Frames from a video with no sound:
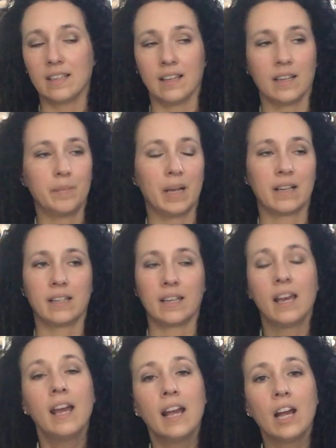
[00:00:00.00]
and I'm not going to
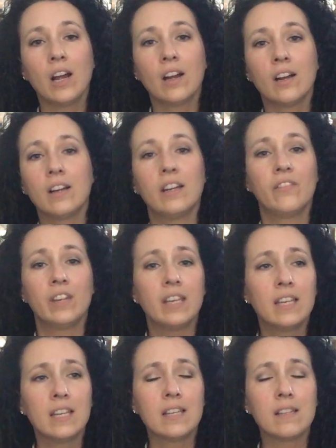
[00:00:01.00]
care if it
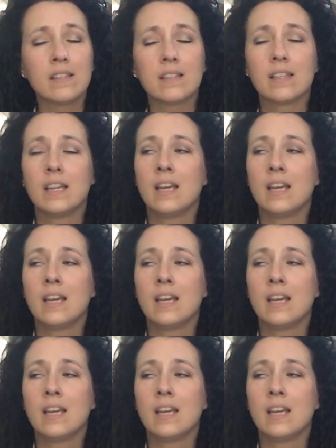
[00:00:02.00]
is.